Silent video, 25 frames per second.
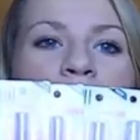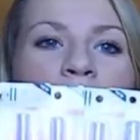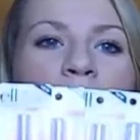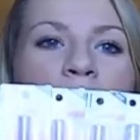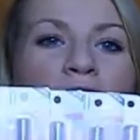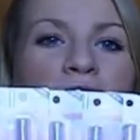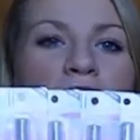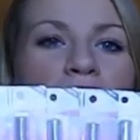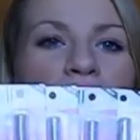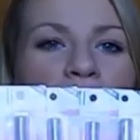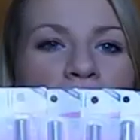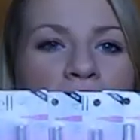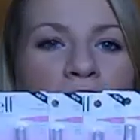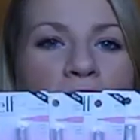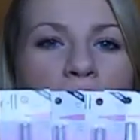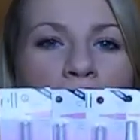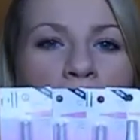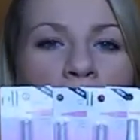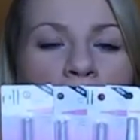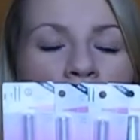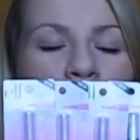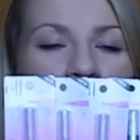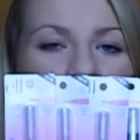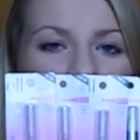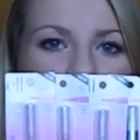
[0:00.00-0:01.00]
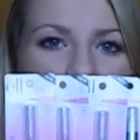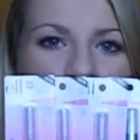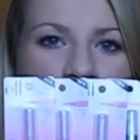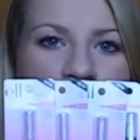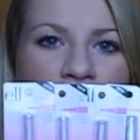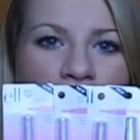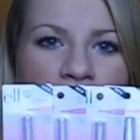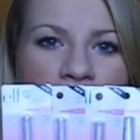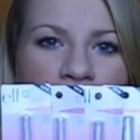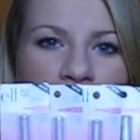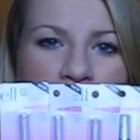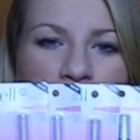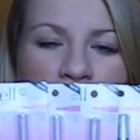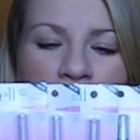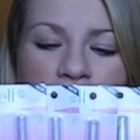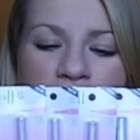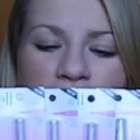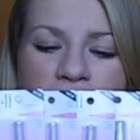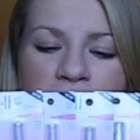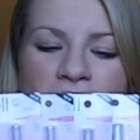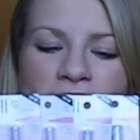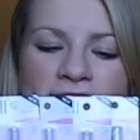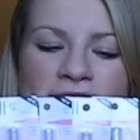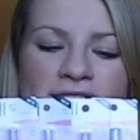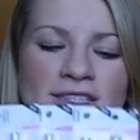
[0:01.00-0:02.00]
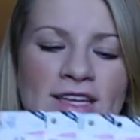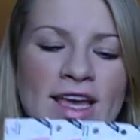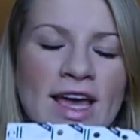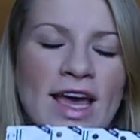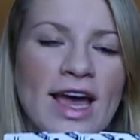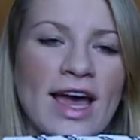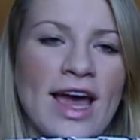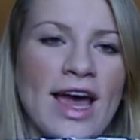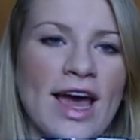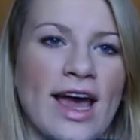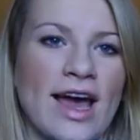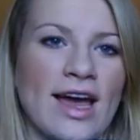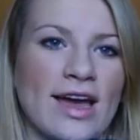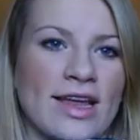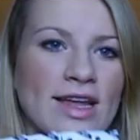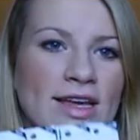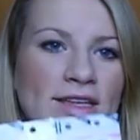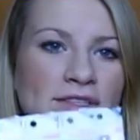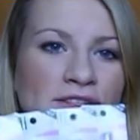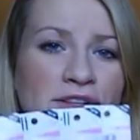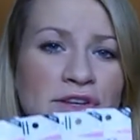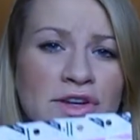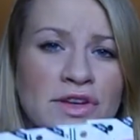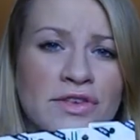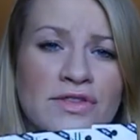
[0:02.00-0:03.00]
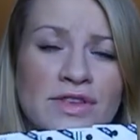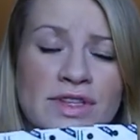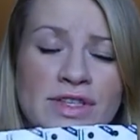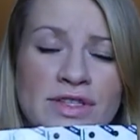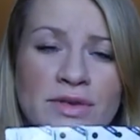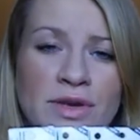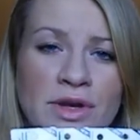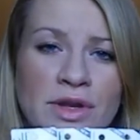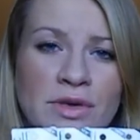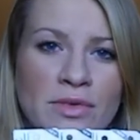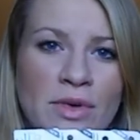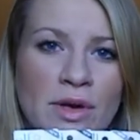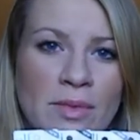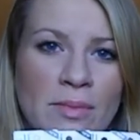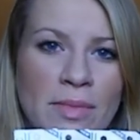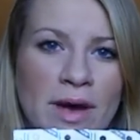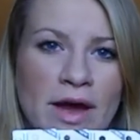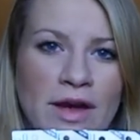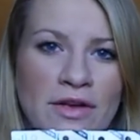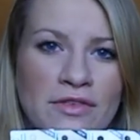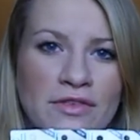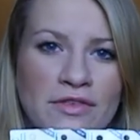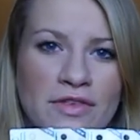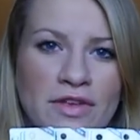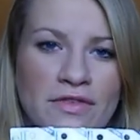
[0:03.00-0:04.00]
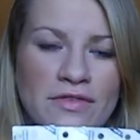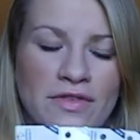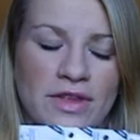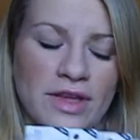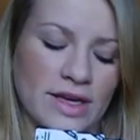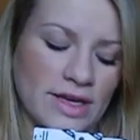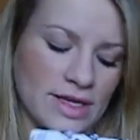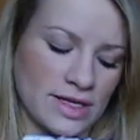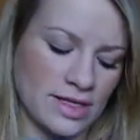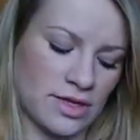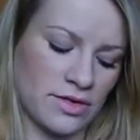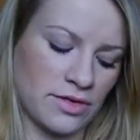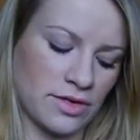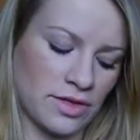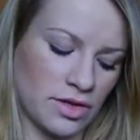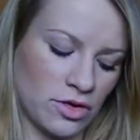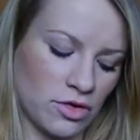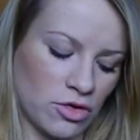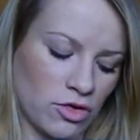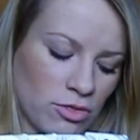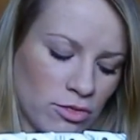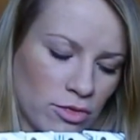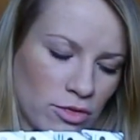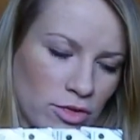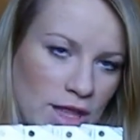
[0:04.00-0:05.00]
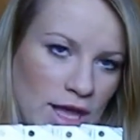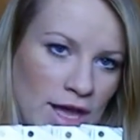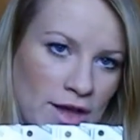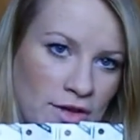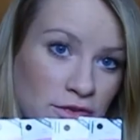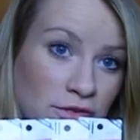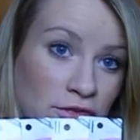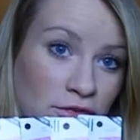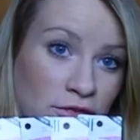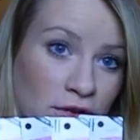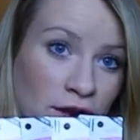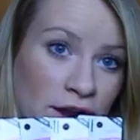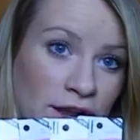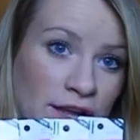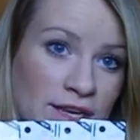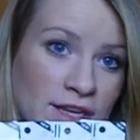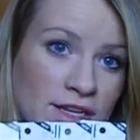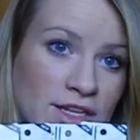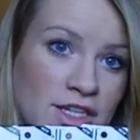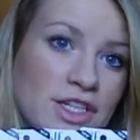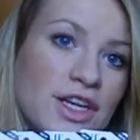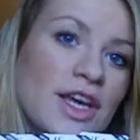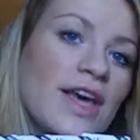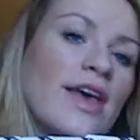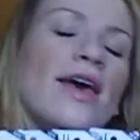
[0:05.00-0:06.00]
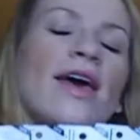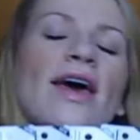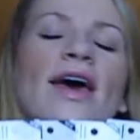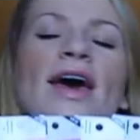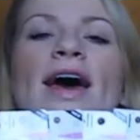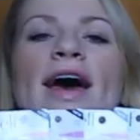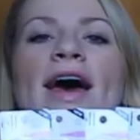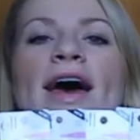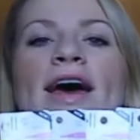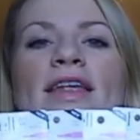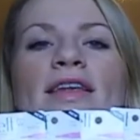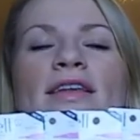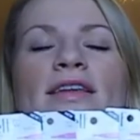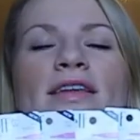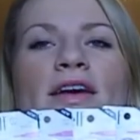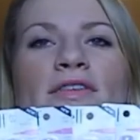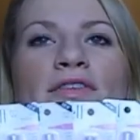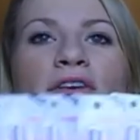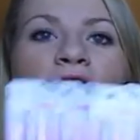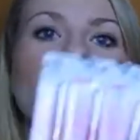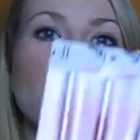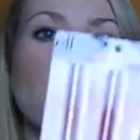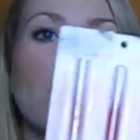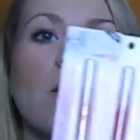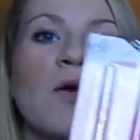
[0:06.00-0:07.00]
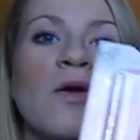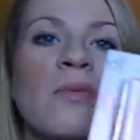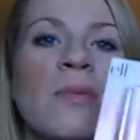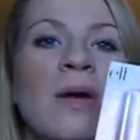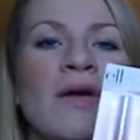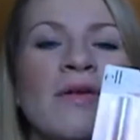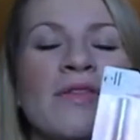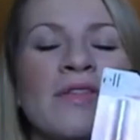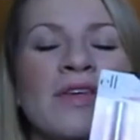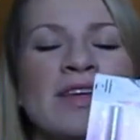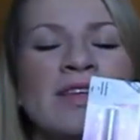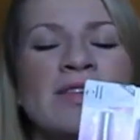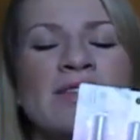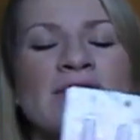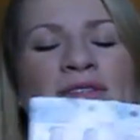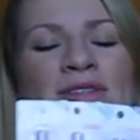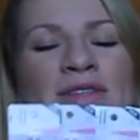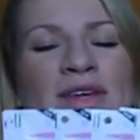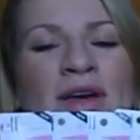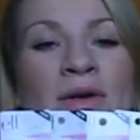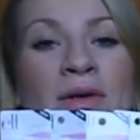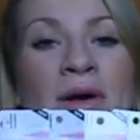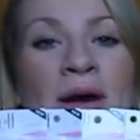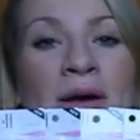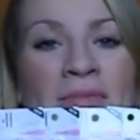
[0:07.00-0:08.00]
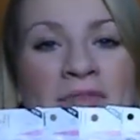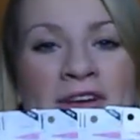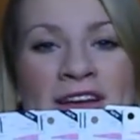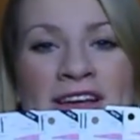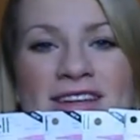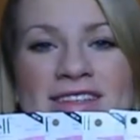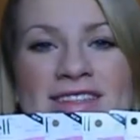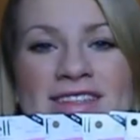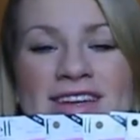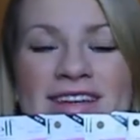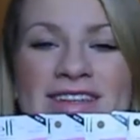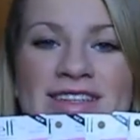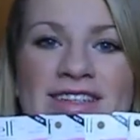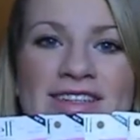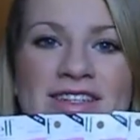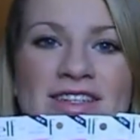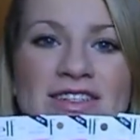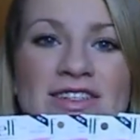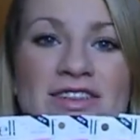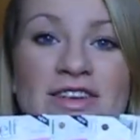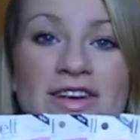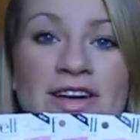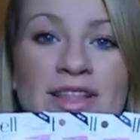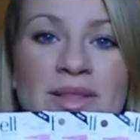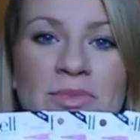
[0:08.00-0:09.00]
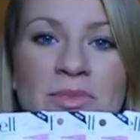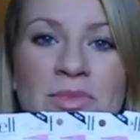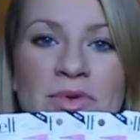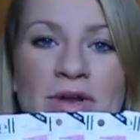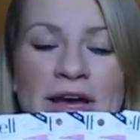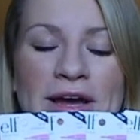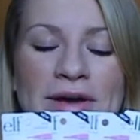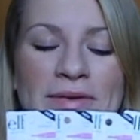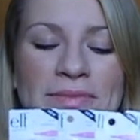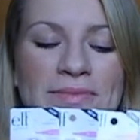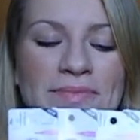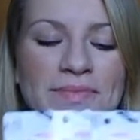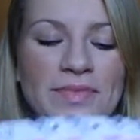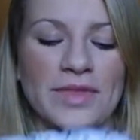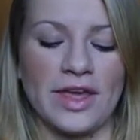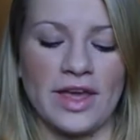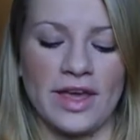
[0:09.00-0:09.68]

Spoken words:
So I bought 4 Hypershine lip glosses, and as you know these are only £1.50 because they're in the normal e.l.f. range, and I've heard a lot about these, so I'm really excited to try them all out.